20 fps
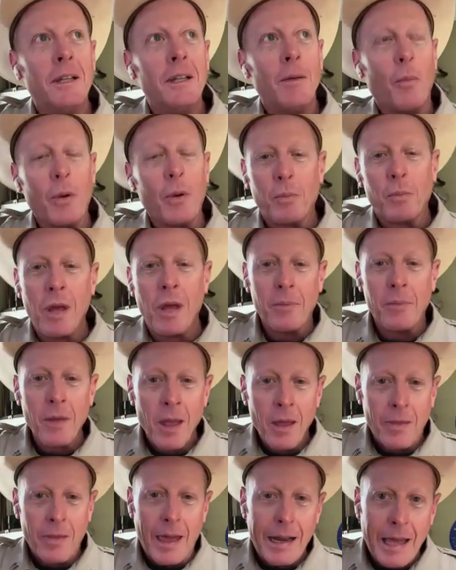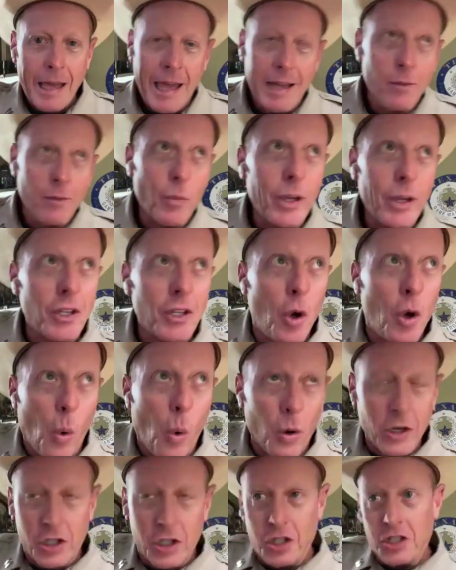hmm. that hadn't went to
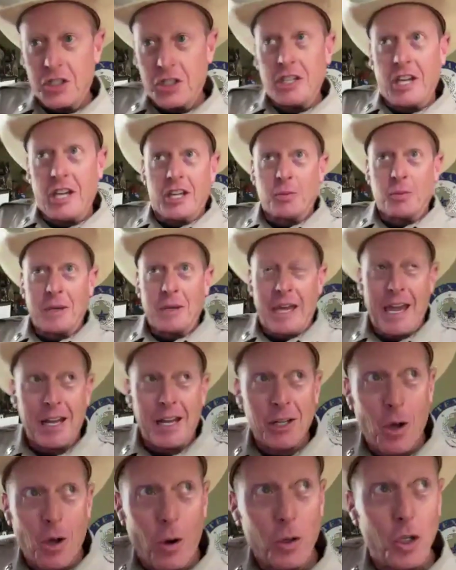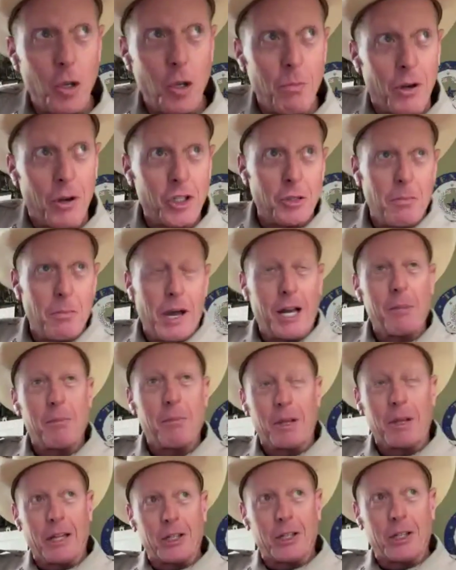court just yet, so we can't talk too much about it.
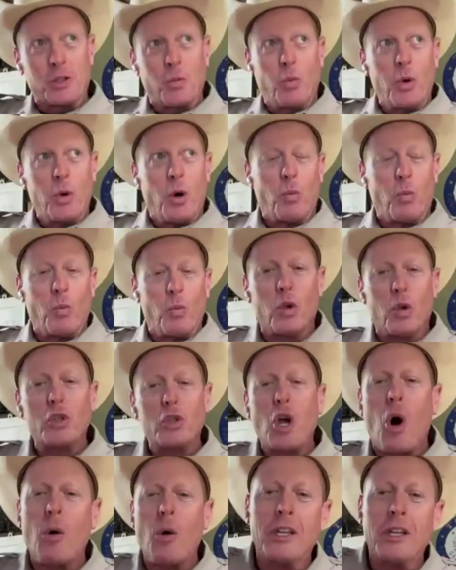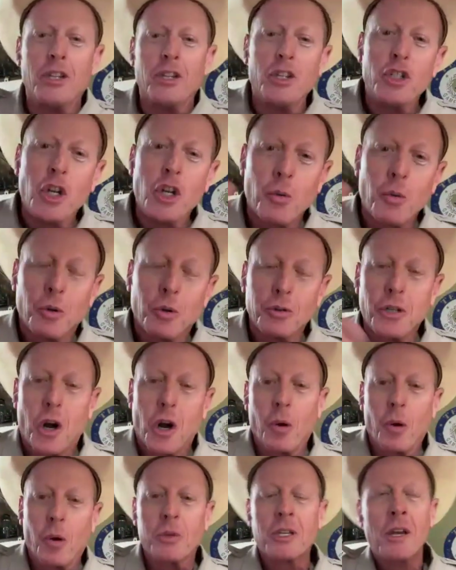But oh. let's we'll we'll talk in general
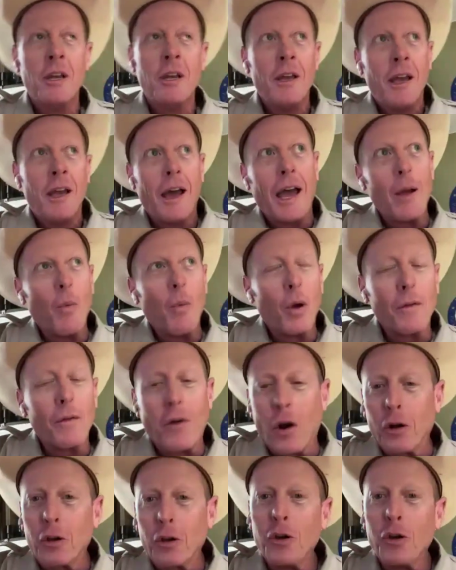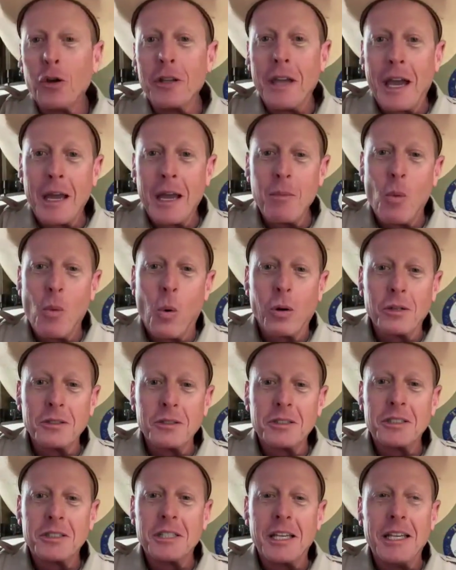terms hey, one of our good game
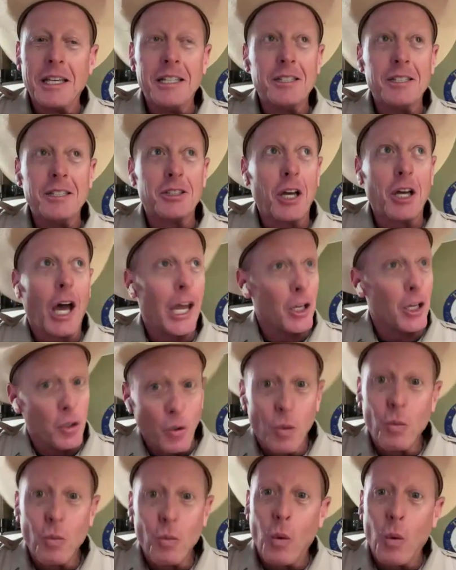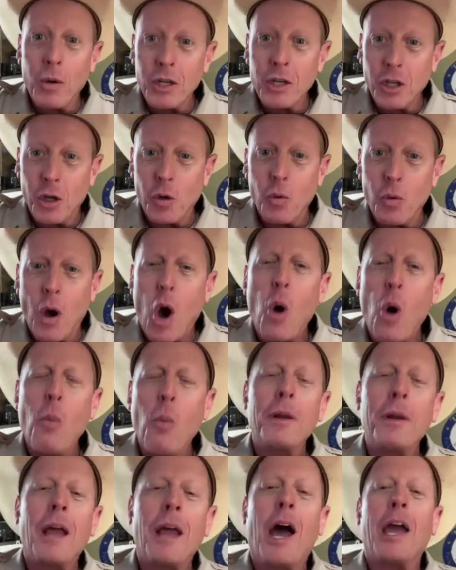wardens is, uh, hey, doing what we do,
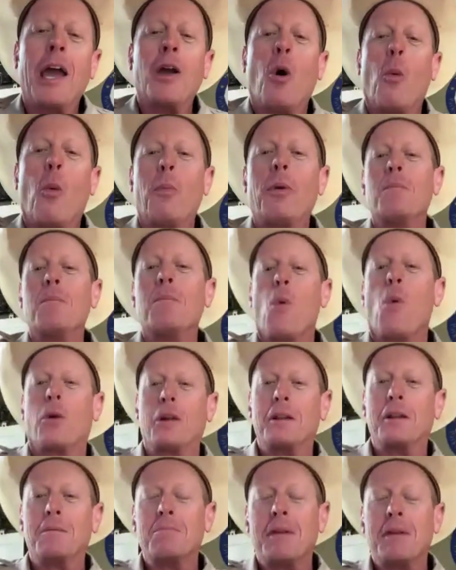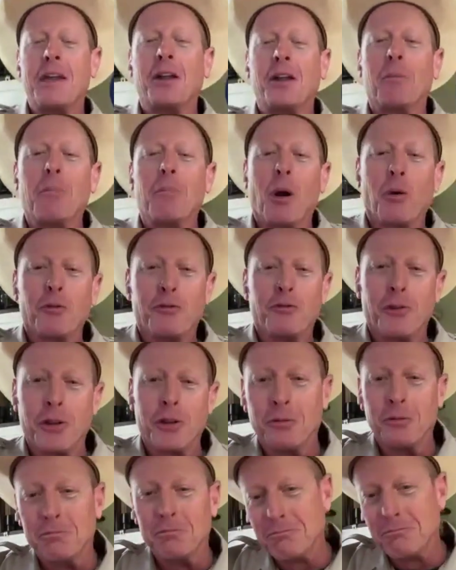open a opening morning in a bird
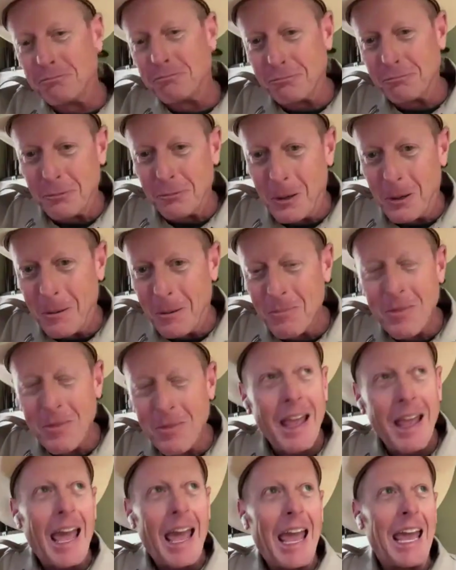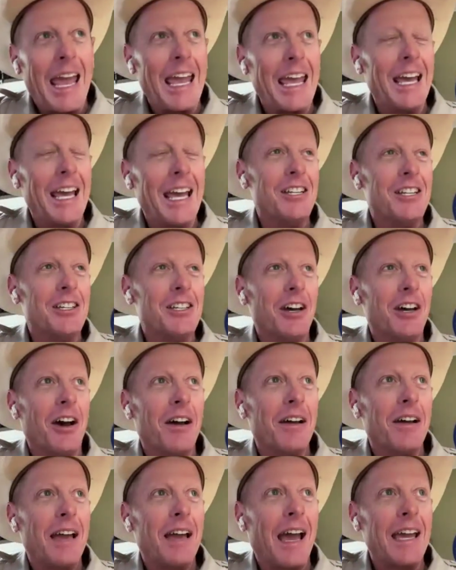field, right? And
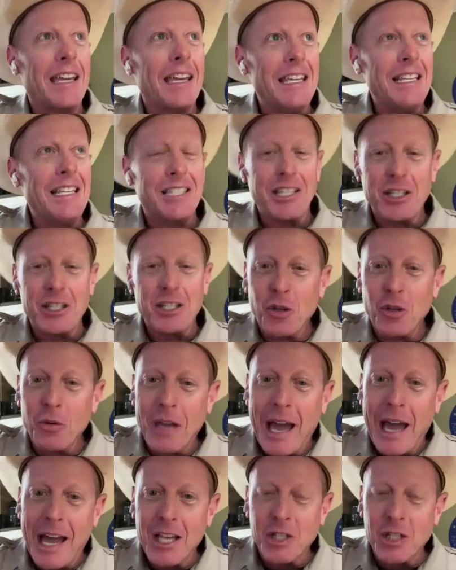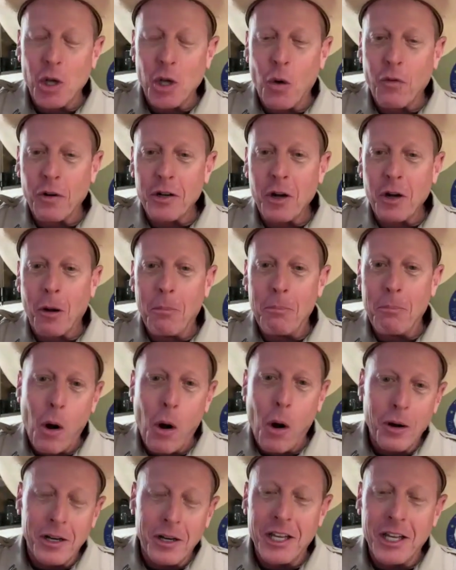uh, hey, he sees two guys over near a
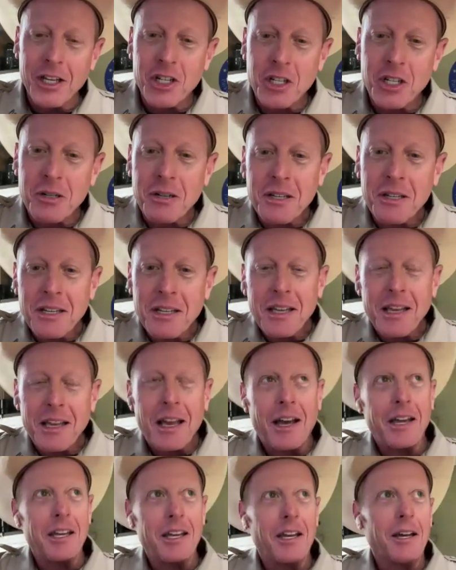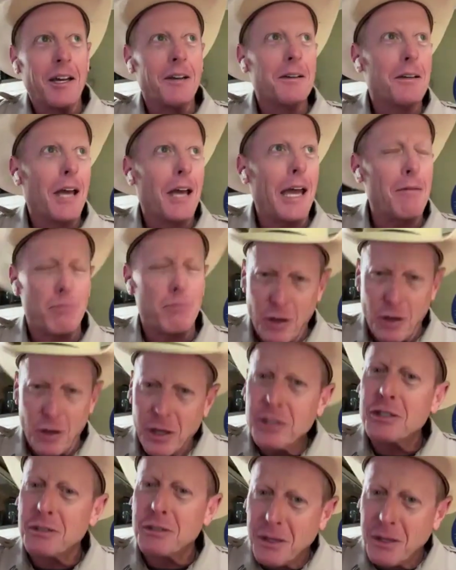bar ditch. Hey, uh, hey,
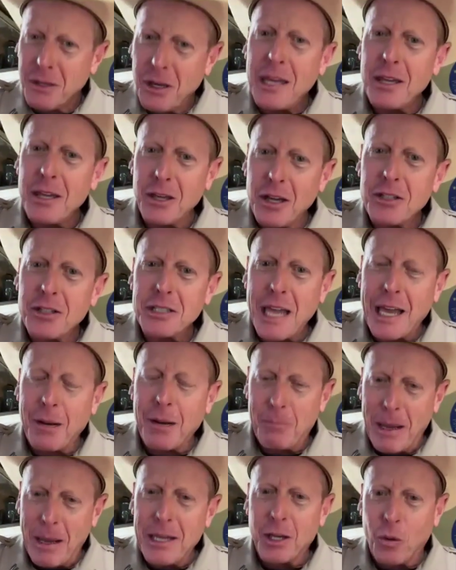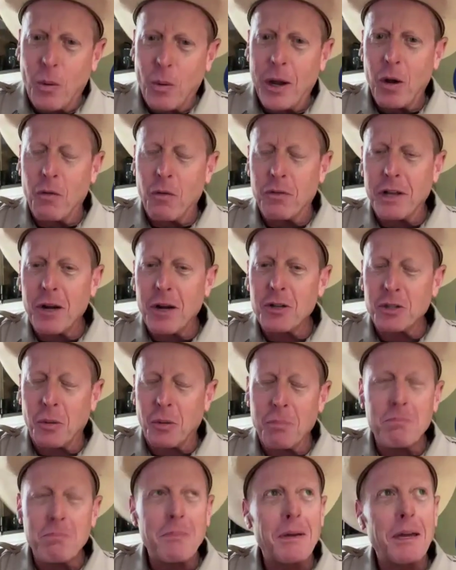guns, hey, guns, kind of banging away over there.
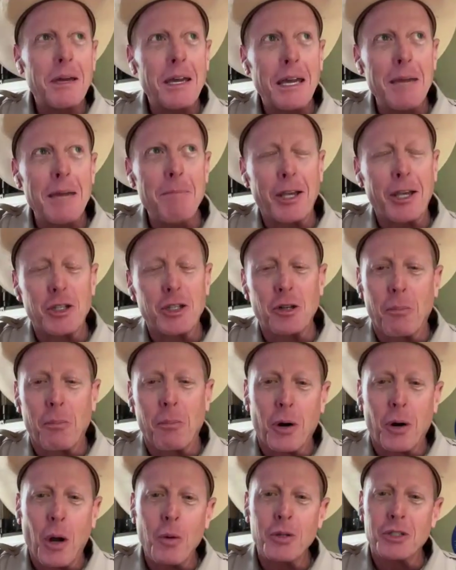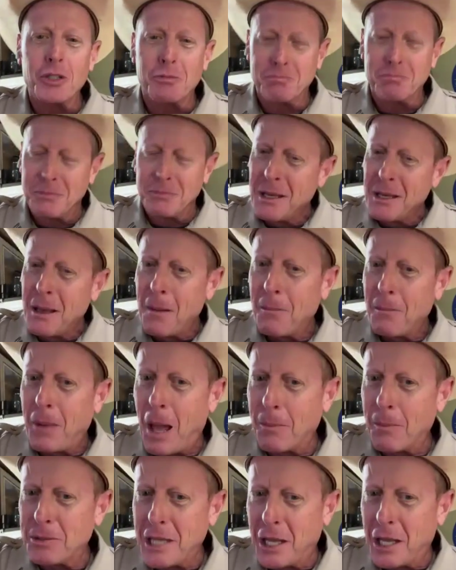So he makes an approach,
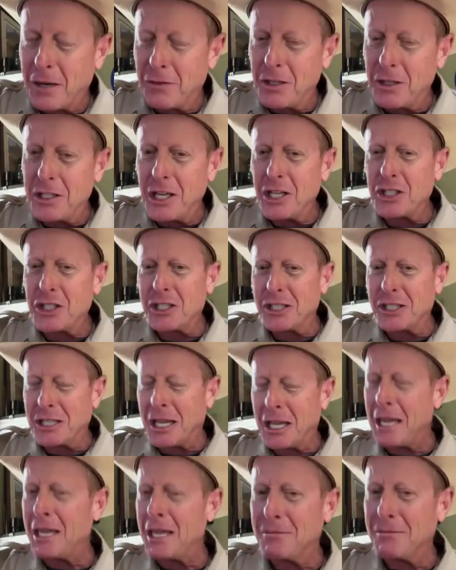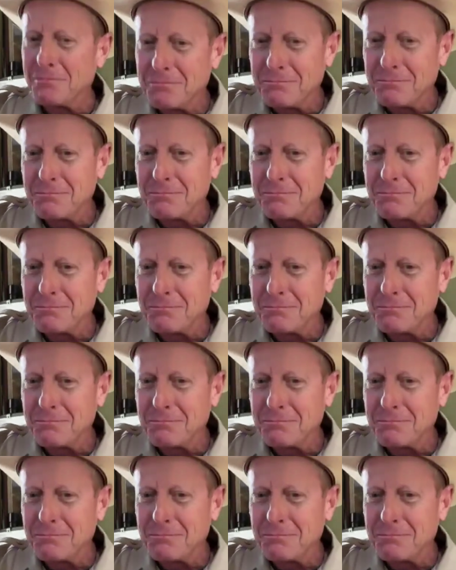pops out of the ditch, says, "Hey,